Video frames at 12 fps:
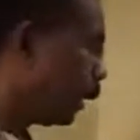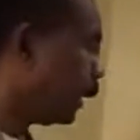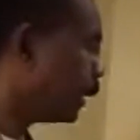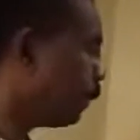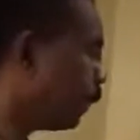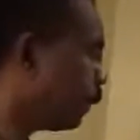
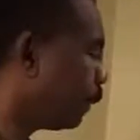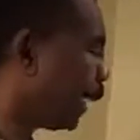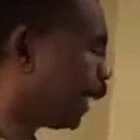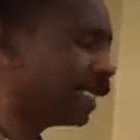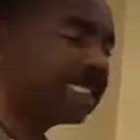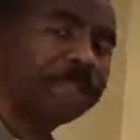Let's
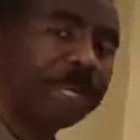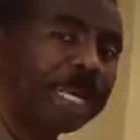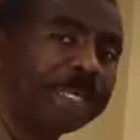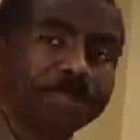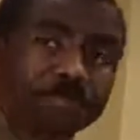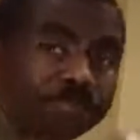multiply this
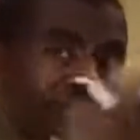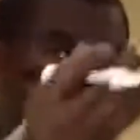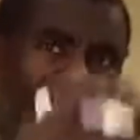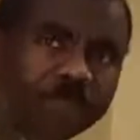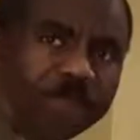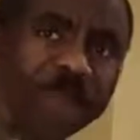by
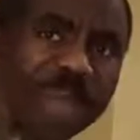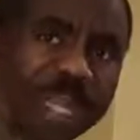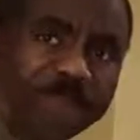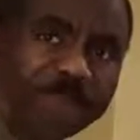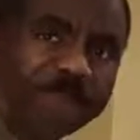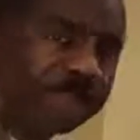
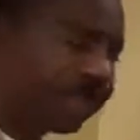5.